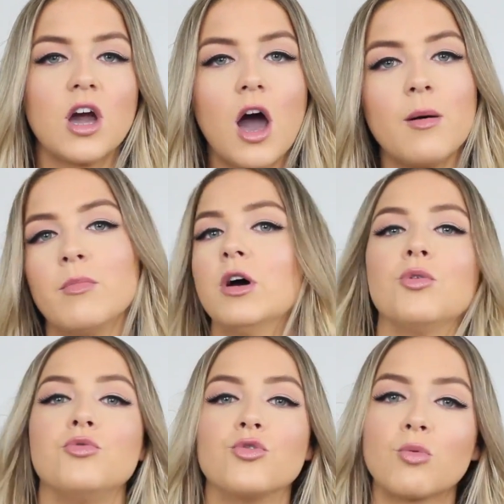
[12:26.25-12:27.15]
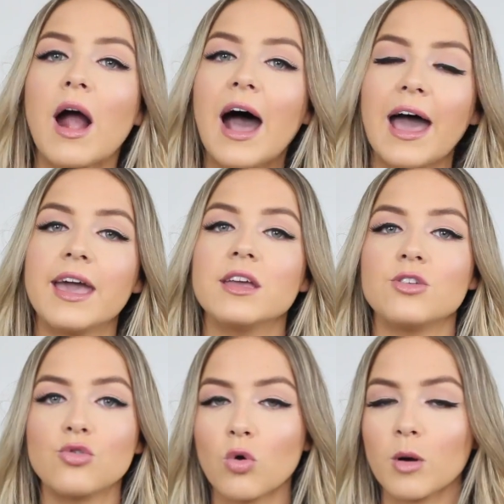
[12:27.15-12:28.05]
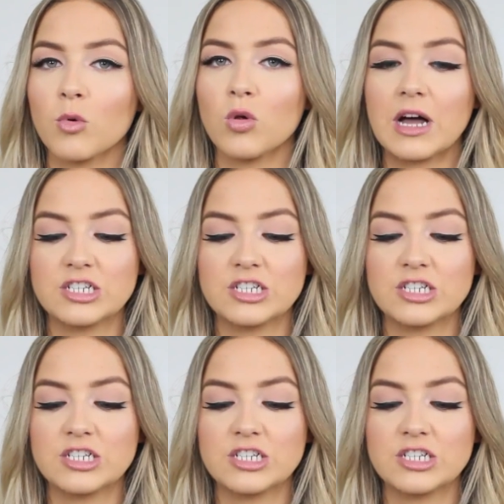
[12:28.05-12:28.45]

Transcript: combo, dry, normal.